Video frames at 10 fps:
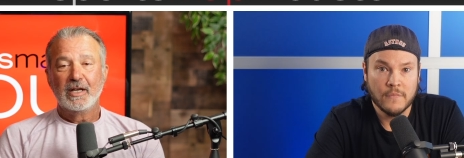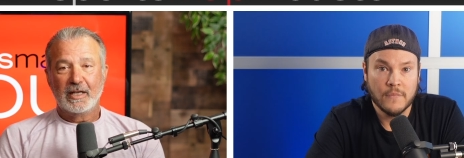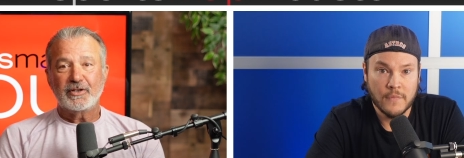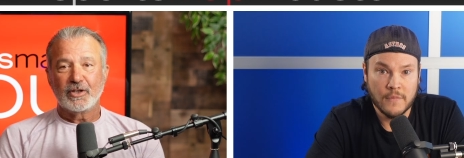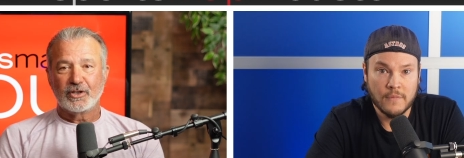
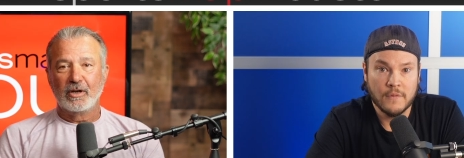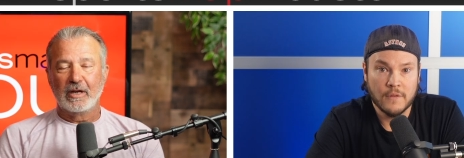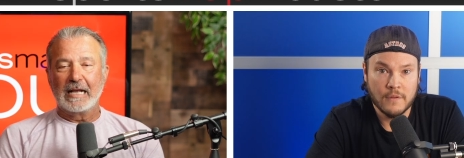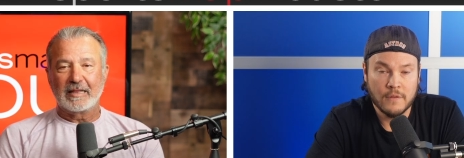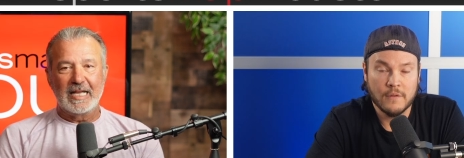Speaker 1: This is going to.
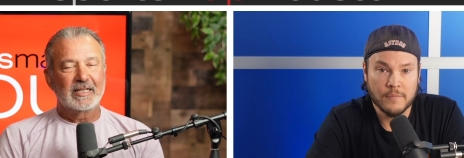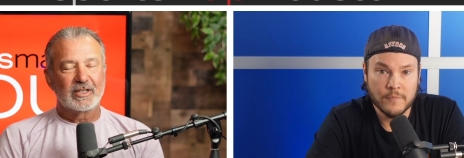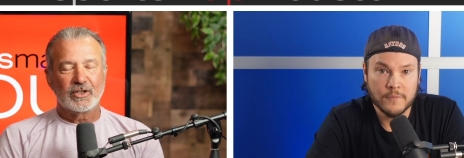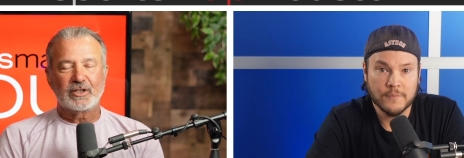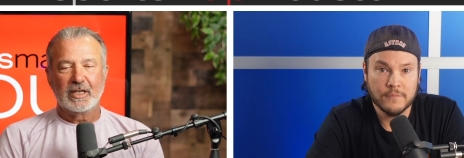I think
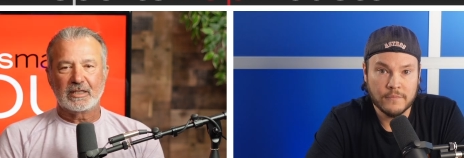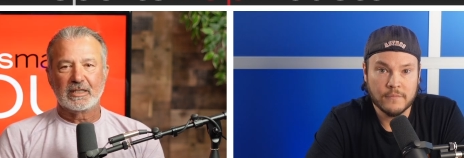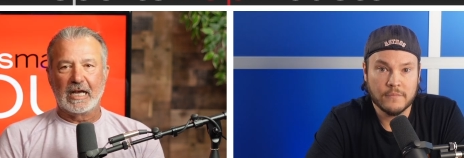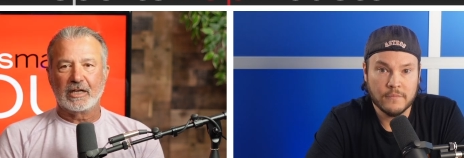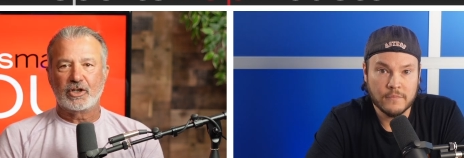this is this has
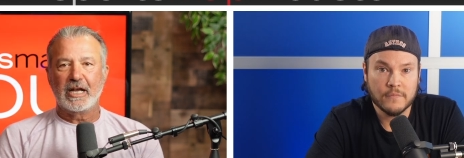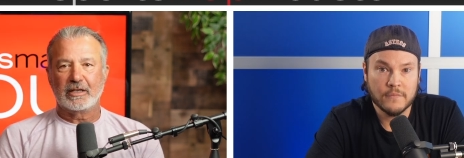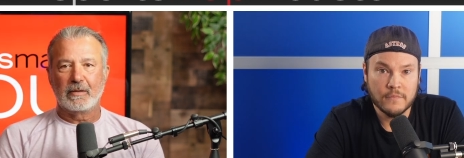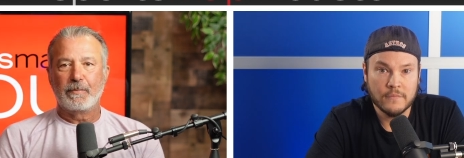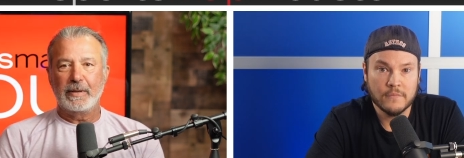got a
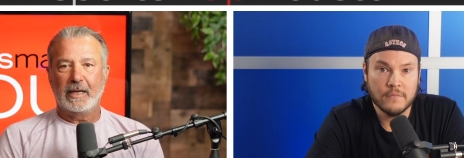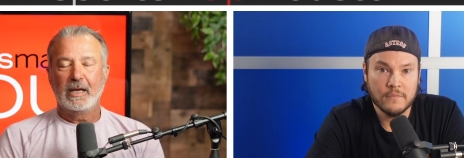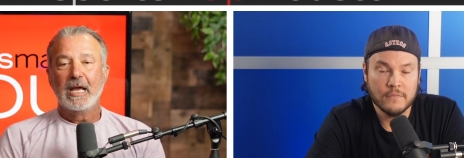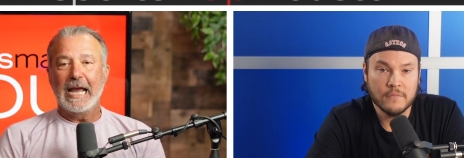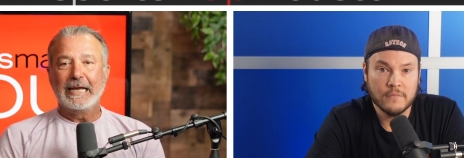chance to be
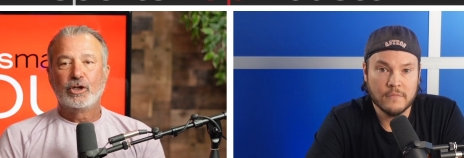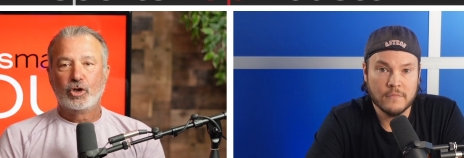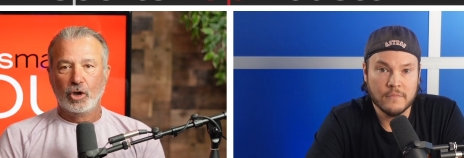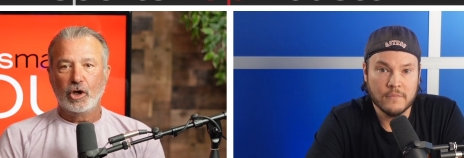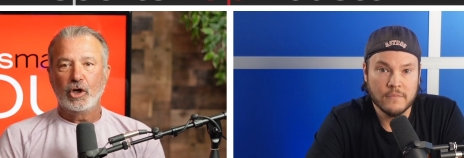a
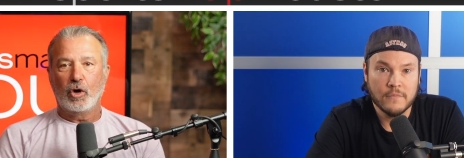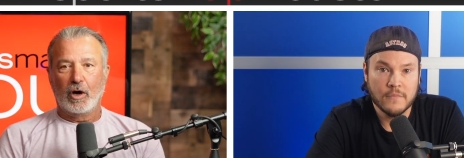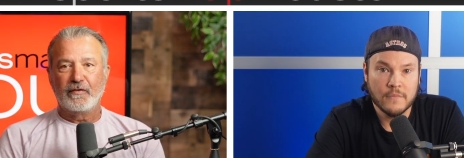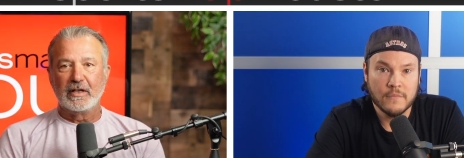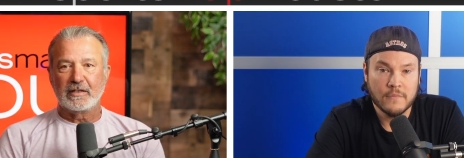good
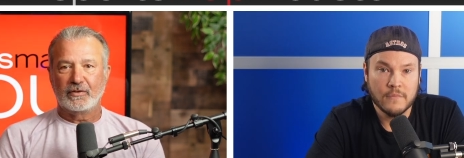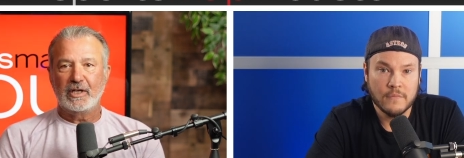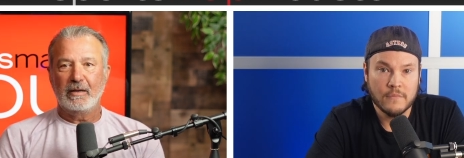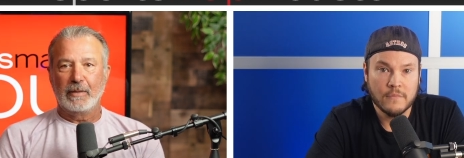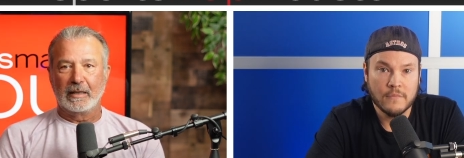offensive
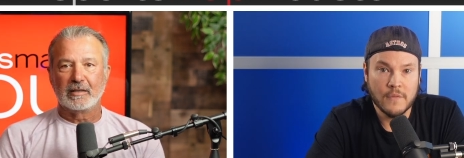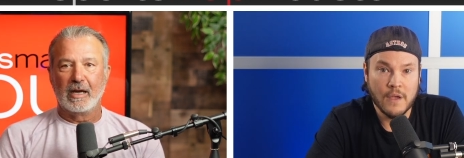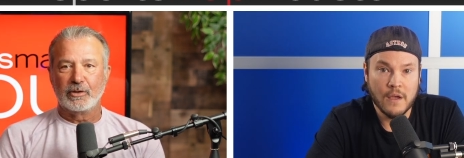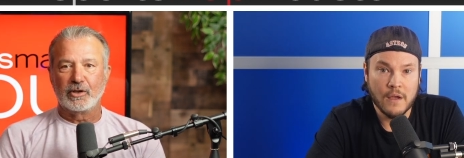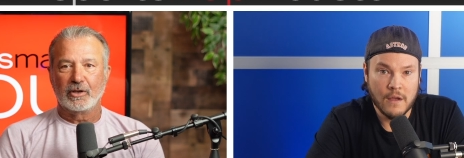team by the
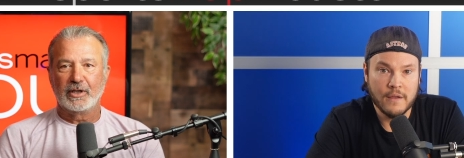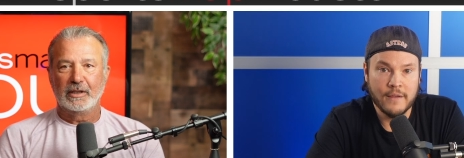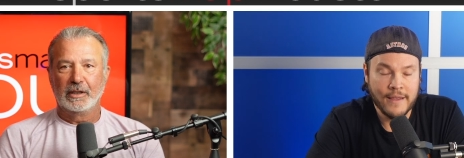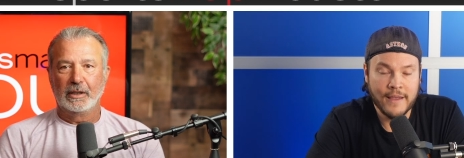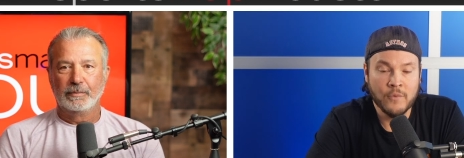time it's all said
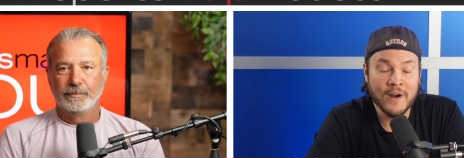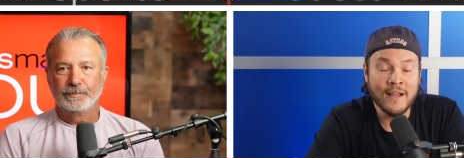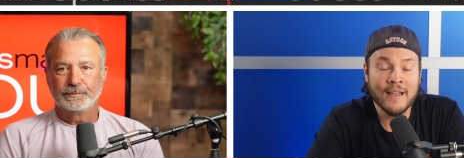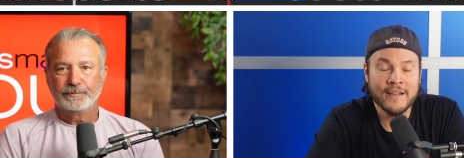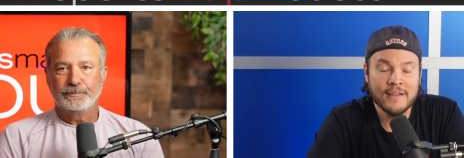and done.
Speaker 2: And what
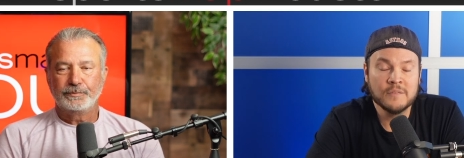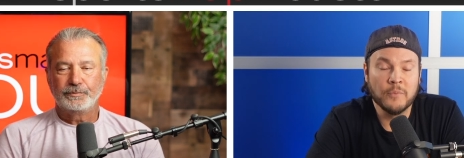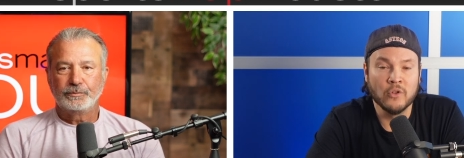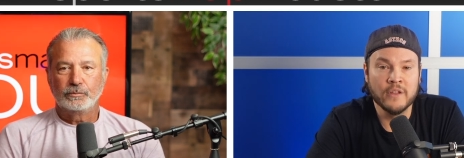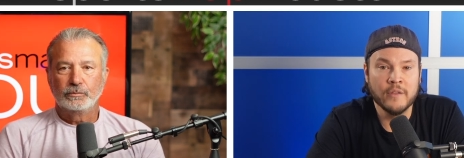I like, he's
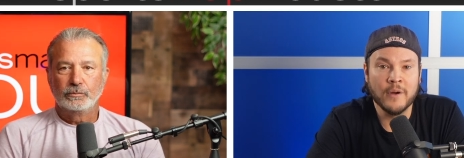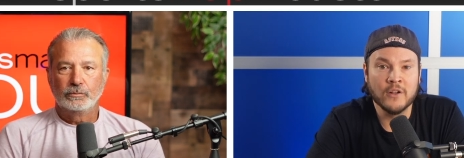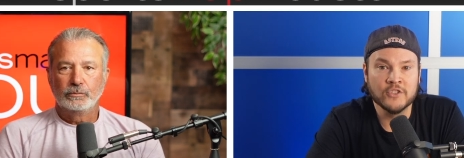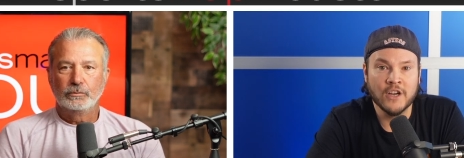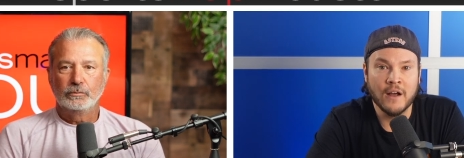pulling the
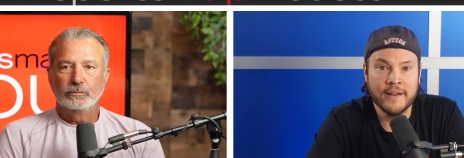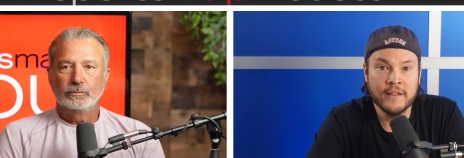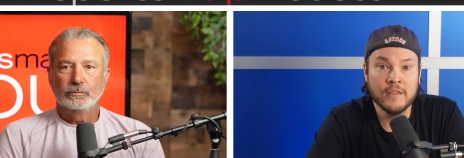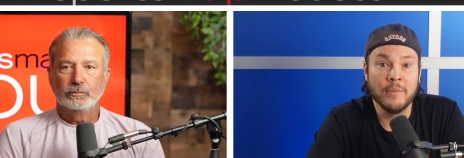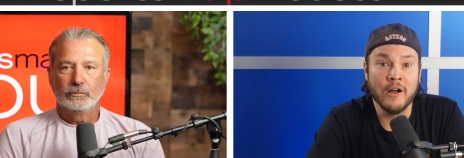ball, John,
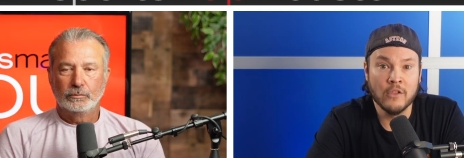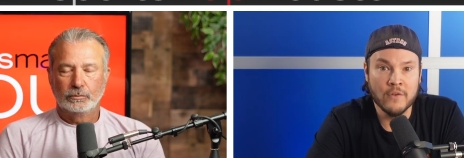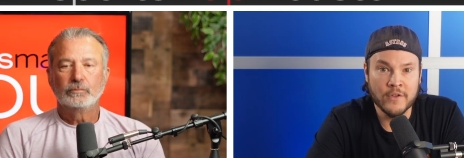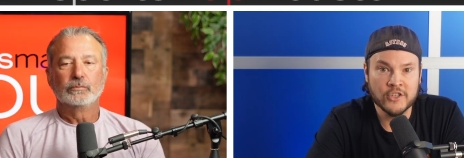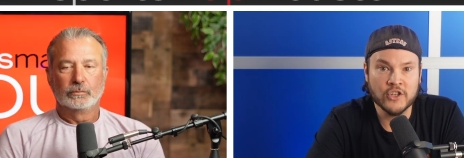hitting the ball
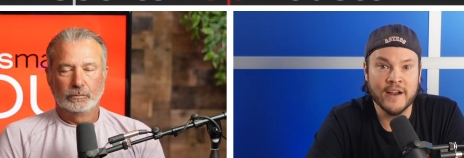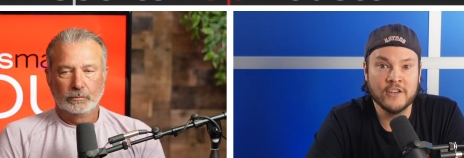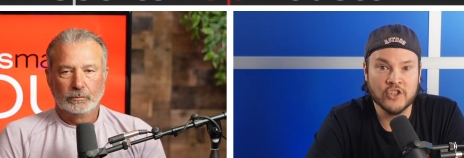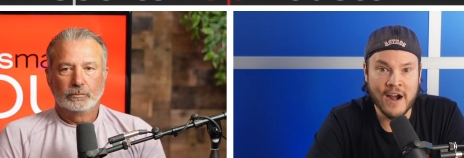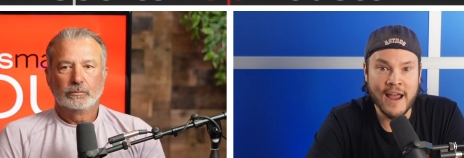over the
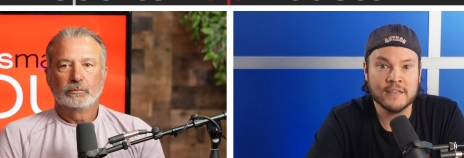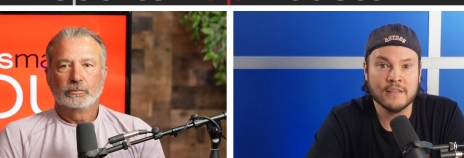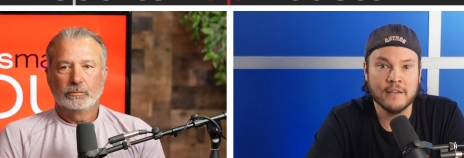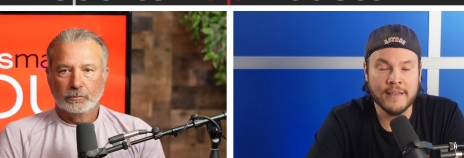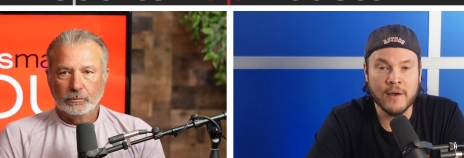train tracks.
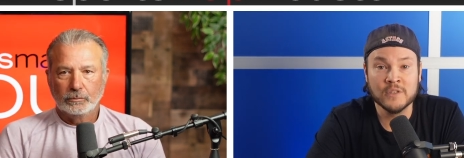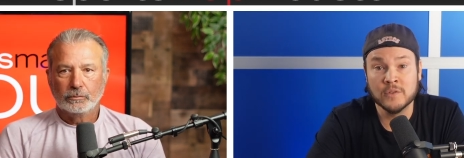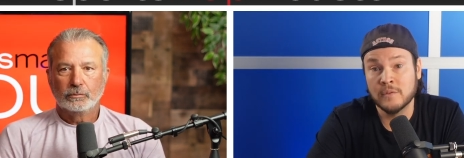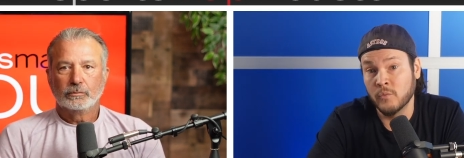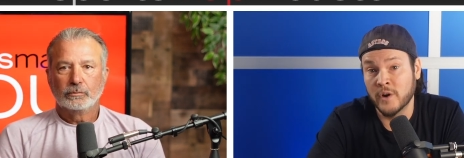That
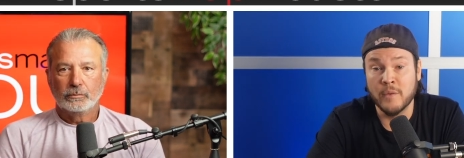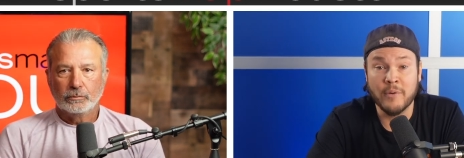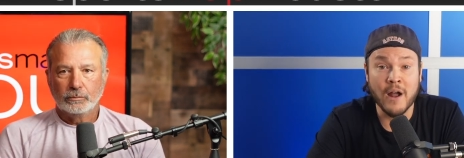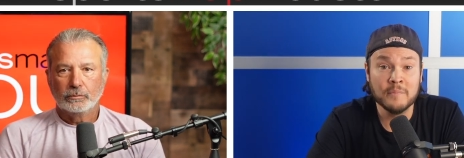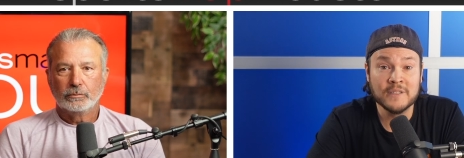was one of the
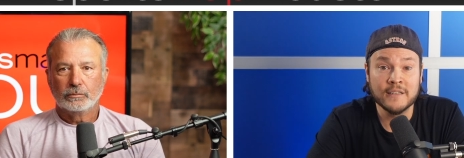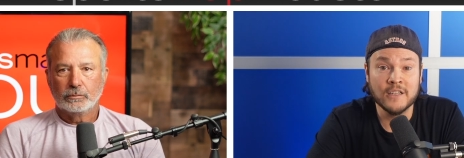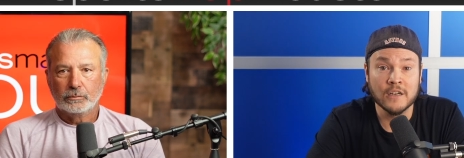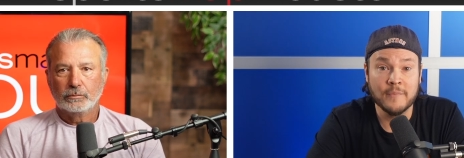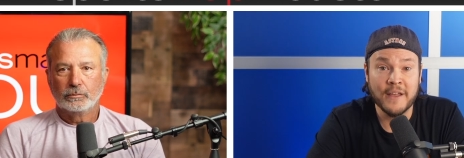problems they
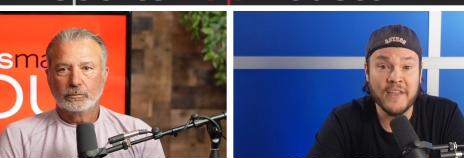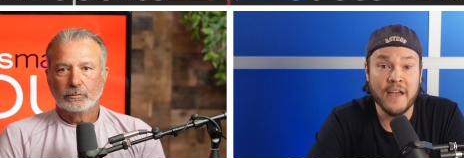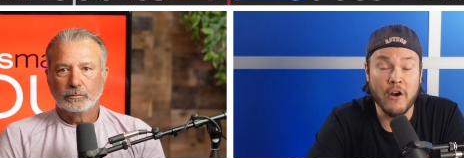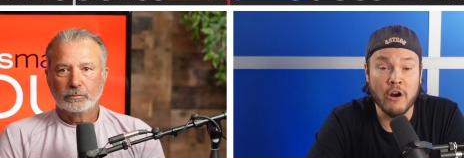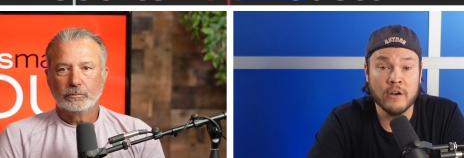talked about
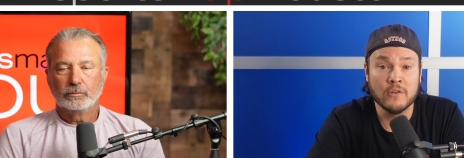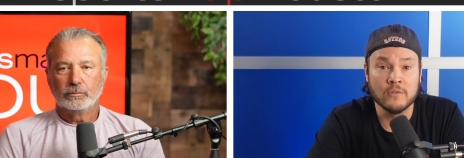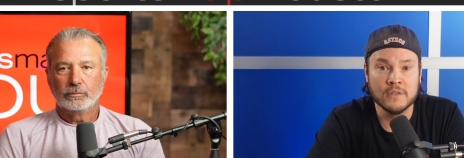that article.